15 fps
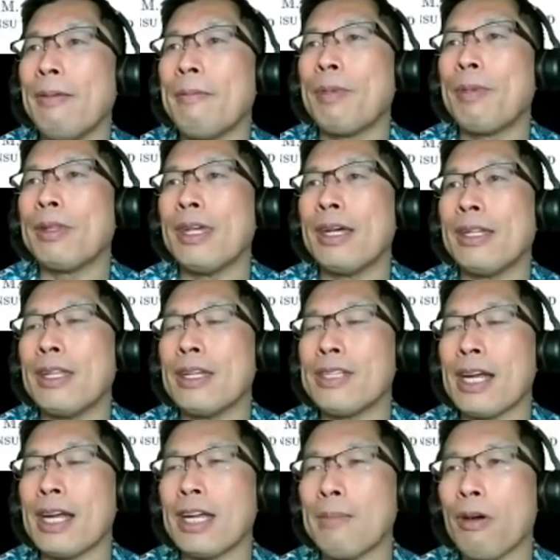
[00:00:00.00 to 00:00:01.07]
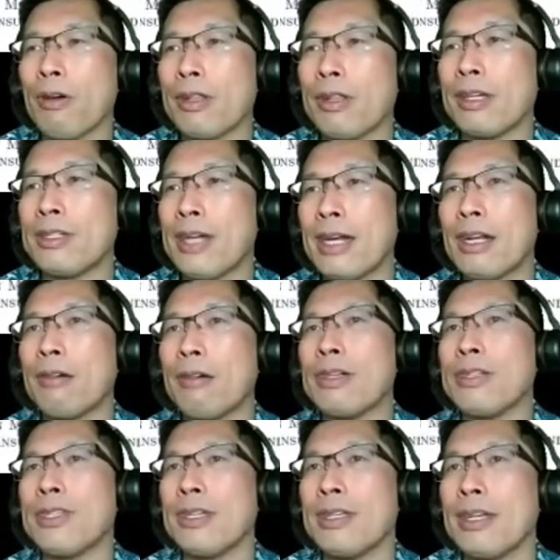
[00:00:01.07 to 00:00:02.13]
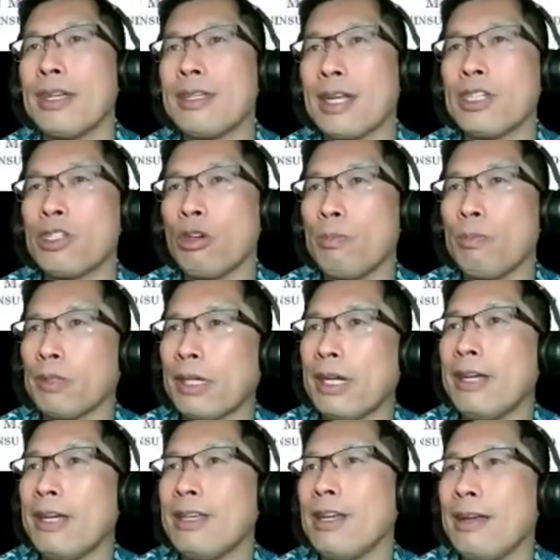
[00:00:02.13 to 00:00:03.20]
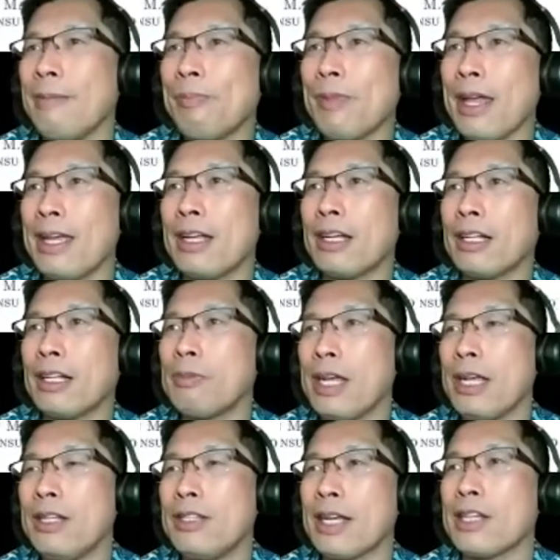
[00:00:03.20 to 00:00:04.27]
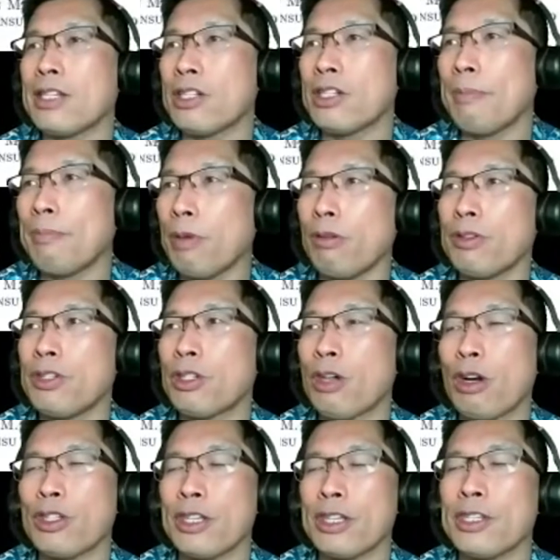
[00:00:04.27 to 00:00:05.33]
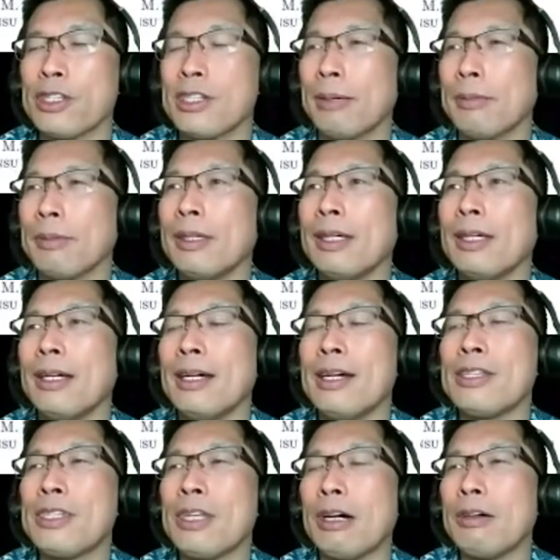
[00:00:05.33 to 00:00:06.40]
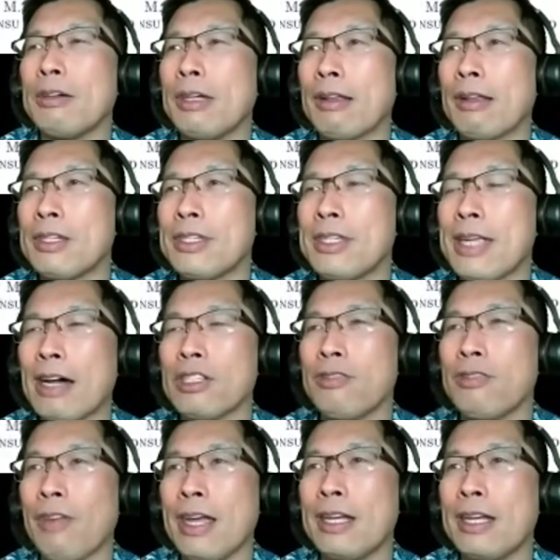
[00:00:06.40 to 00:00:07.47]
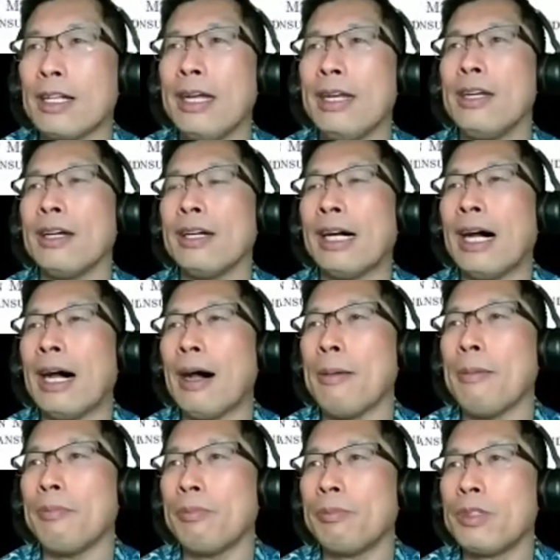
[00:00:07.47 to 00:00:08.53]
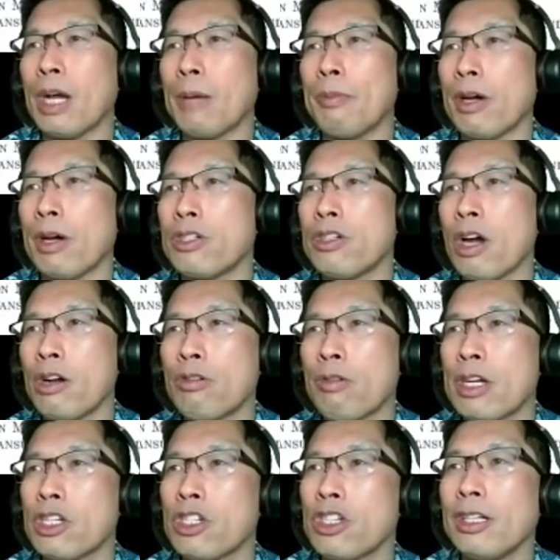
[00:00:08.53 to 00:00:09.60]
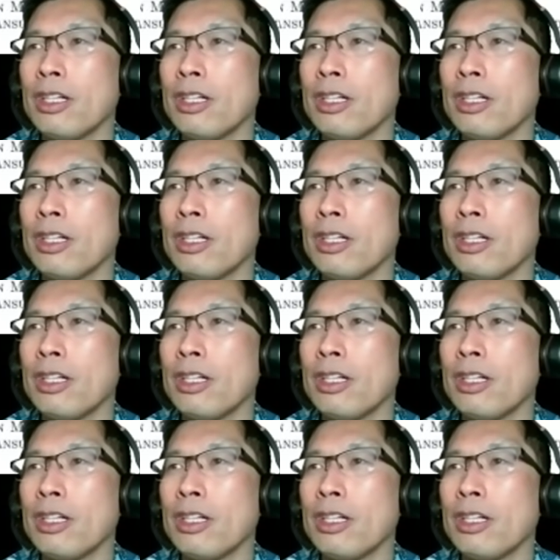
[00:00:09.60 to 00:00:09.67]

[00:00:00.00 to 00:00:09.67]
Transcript: But then the second part of the title is Sextuply Eclipsing Sextuple Star System. So, you know, this sounds vaguely um, double entendre-ish.